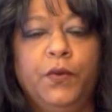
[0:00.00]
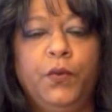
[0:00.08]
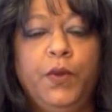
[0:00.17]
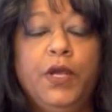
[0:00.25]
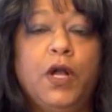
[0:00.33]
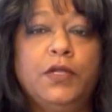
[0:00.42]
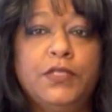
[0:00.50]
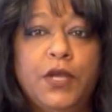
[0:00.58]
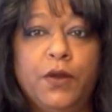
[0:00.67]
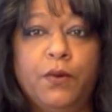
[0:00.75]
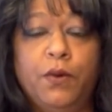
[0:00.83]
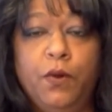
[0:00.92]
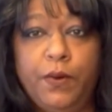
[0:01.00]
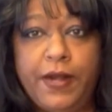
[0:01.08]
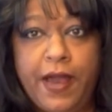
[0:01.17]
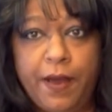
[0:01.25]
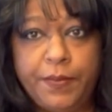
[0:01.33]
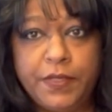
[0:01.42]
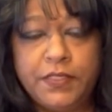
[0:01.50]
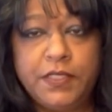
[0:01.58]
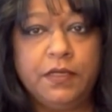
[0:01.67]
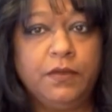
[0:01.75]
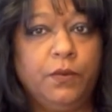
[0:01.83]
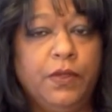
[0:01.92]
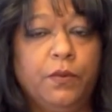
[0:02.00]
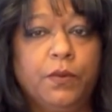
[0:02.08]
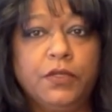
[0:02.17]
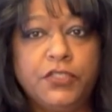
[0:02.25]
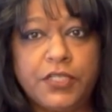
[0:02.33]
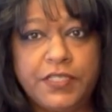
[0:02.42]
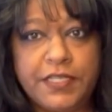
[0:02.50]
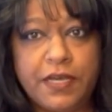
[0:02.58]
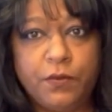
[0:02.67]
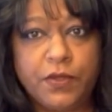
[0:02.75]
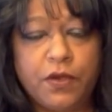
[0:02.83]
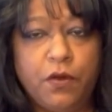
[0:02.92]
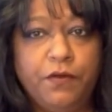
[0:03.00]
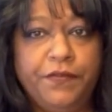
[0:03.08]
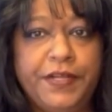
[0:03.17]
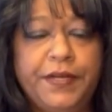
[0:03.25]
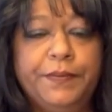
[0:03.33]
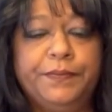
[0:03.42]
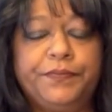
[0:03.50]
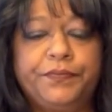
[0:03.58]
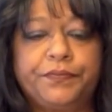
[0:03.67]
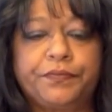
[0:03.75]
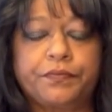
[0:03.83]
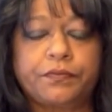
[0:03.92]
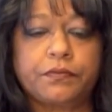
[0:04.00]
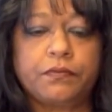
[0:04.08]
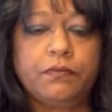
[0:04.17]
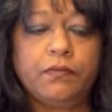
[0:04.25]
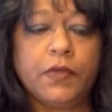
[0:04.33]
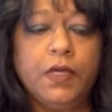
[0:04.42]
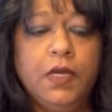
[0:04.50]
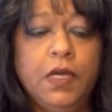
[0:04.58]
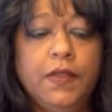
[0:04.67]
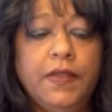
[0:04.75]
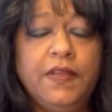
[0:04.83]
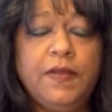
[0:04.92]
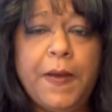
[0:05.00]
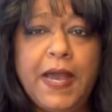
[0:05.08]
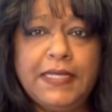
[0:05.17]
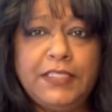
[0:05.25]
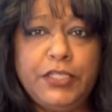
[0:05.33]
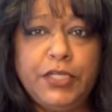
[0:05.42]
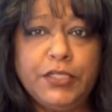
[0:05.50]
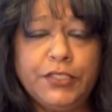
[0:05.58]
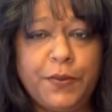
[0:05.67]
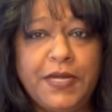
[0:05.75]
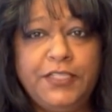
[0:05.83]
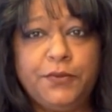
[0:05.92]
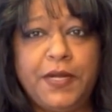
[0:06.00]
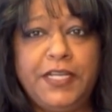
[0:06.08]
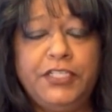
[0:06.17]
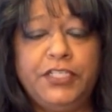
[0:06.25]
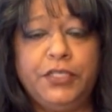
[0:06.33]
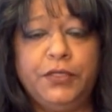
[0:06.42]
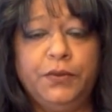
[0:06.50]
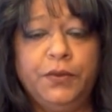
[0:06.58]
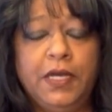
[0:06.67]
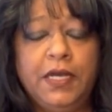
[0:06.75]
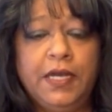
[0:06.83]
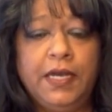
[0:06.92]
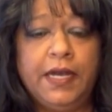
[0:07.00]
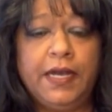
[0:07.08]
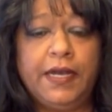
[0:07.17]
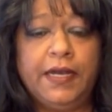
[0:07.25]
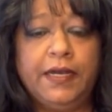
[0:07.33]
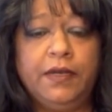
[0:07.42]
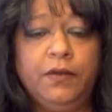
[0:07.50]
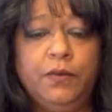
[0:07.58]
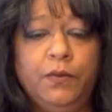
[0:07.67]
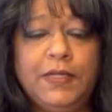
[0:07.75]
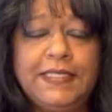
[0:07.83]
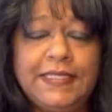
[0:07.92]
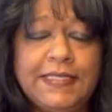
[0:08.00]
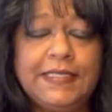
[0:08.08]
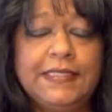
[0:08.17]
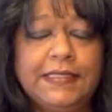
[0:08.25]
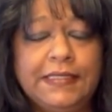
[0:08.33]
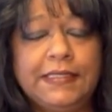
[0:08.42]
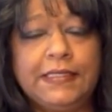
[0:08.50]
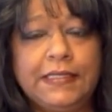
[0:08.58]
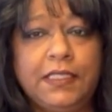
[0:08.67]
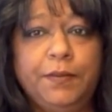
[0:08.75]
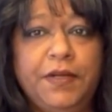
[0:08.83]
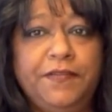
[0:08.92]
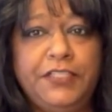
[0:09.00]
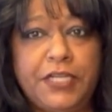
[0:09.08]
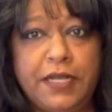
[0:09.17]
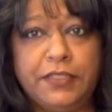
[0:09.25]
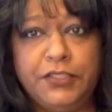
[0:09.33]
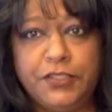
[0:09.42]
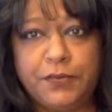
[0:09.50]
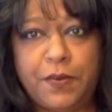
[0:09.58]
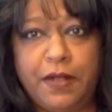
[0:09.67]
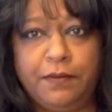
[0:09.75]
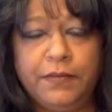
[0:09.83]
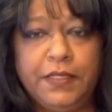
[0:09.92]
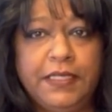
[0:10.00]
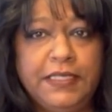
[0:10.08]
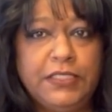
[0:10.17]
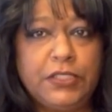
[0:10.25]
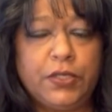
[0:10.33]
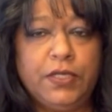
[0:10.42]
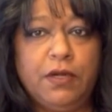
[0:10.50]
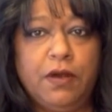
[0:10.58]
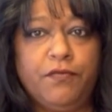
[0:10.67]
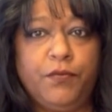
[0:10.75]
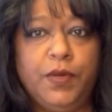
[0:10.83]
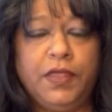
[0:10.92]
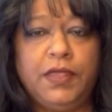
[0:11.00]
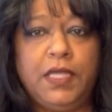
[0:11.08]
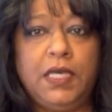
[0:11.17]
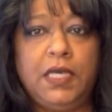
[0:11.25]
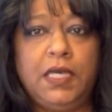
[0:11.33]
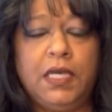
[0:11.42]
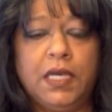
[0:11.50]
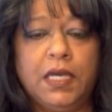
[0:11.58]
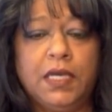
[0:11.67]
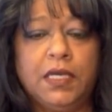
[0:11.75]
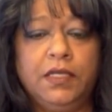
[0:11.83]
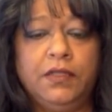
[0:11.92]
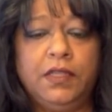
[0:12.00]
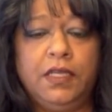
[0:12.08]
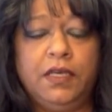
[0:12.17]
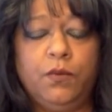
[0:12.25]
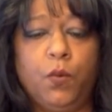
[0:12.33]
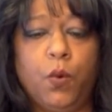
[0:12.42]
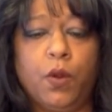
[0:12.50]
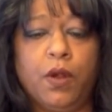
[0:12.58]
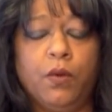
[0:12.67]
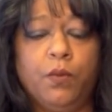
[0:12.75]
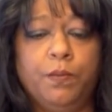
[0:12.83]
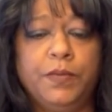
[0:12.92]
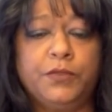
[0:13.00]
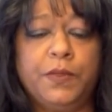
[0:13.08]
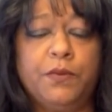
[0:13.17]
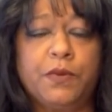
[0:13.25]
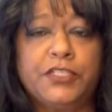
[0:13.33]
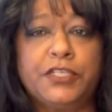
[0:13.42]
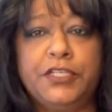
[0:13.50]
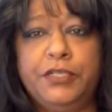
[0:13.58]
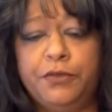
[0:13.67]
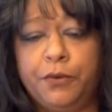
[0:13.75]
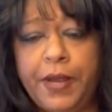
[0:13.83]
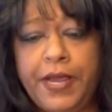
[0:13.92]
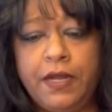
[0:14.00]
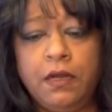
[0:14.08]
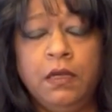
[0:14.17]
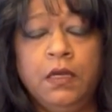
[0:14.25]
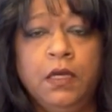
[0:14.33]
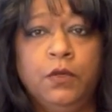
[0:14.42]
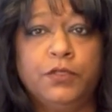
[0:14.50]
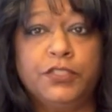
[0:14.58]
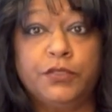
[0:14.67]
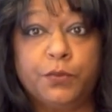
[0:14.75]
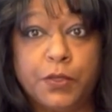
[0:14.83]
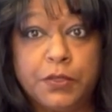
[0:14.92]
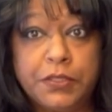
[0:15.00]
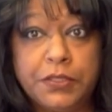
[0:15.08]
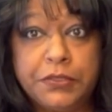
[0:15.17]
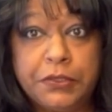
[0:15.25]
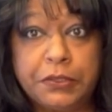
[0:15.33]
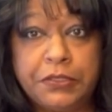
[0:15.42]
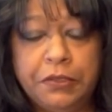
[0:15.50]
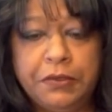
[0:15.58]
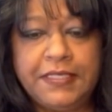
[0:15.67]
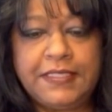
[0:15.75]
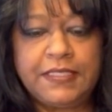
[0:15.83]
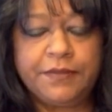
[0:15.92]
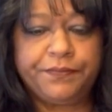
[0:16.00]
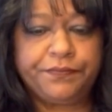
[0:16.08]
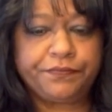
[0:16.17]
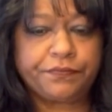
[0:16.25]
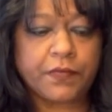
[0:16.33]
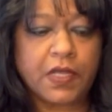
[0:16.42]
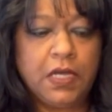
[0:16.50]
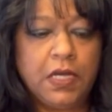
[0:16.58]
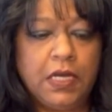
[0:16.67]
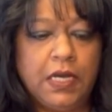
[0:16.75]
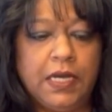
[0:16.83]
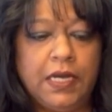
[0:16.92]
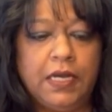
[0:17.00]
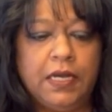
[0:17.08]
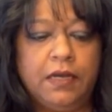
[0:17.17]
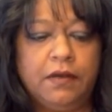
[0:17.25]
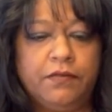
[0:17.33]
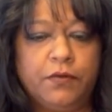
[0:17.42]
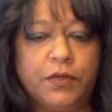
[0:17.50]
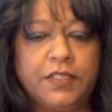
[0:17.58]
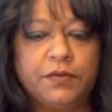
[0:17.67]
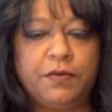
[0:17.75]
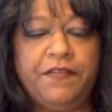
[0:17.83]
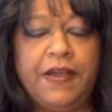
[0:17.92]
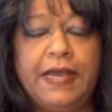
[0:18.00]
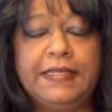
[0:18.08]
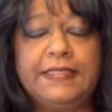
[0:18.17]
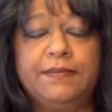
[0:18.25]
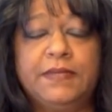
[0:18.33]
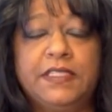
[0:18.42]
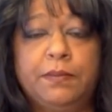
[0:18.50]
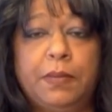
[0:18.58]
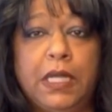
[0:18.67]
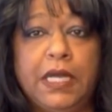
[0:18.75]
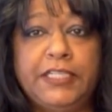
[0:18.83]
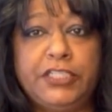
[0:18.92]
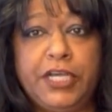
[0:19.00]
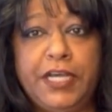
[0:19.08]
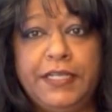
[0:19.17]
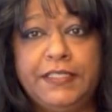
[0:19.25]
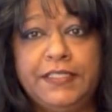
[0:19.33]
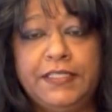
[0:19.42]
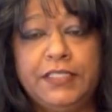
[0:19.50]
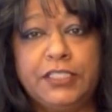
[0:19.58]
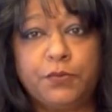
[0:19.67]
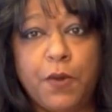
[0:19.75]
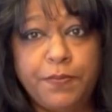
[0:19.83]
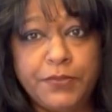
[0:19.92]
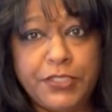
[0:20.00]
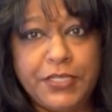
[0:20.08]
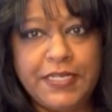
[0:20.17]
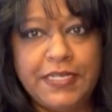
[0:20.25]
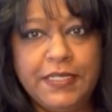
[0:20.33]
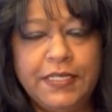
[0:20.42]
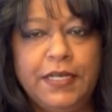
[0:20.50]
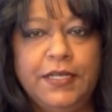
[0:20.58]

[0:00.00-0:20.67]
We all know what happened when the world shut down with COVID. And then this past year, 2022, uh, was a little bit of a challenge as well. Started off with the, uh, the war between Russia and Ukraine, which the world took notice. Uh, of course, we've had some supply chain disruption.